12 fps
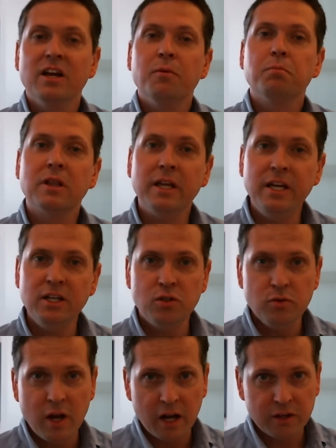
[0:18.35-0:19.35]
Please do
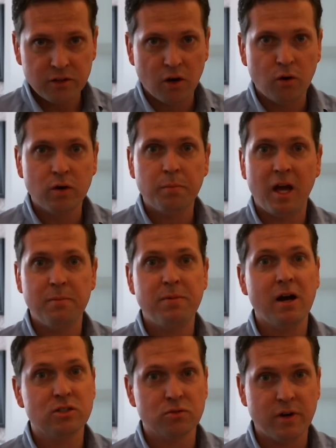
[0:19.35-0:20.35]
not go to
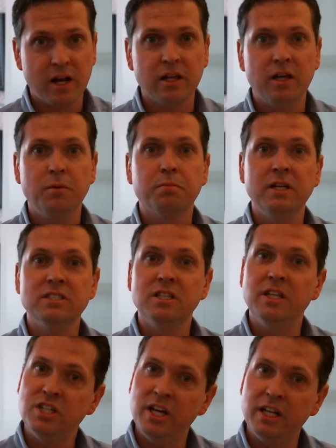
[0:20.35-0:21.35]
PayPal directly. Please
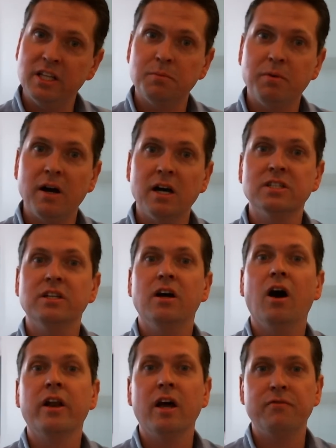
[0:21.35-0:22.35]
initiate the deposit
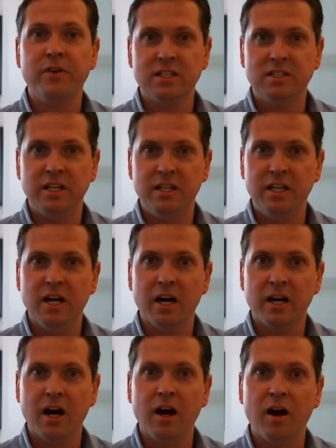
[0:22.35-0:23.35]
on
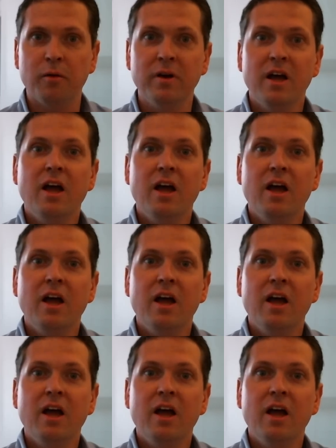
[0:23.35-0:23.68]
FXDD.com.